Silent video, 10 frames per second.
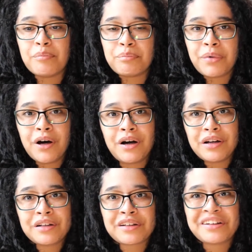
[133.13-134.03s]

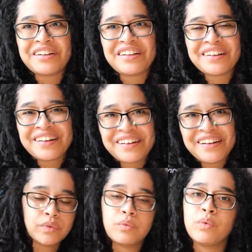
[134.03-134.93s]
But
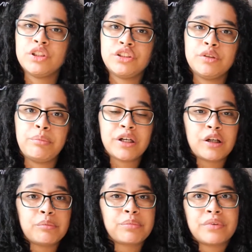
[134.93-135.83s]
once you pick
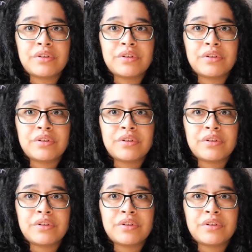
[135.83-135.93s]
up